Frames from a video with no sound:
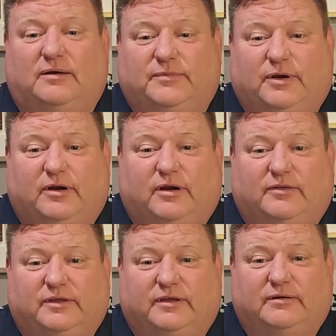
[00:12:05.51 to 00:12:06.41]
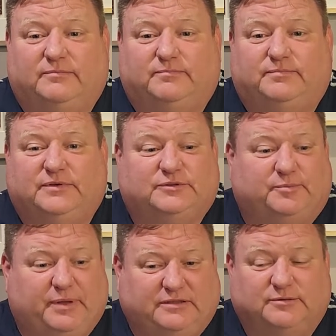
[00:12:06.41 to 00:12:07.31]
There's the
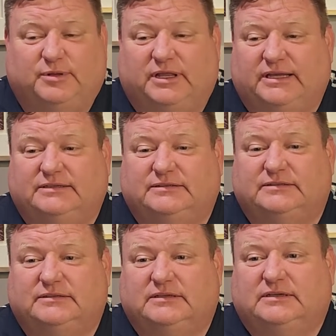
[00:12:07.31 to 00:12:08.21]
pizza place,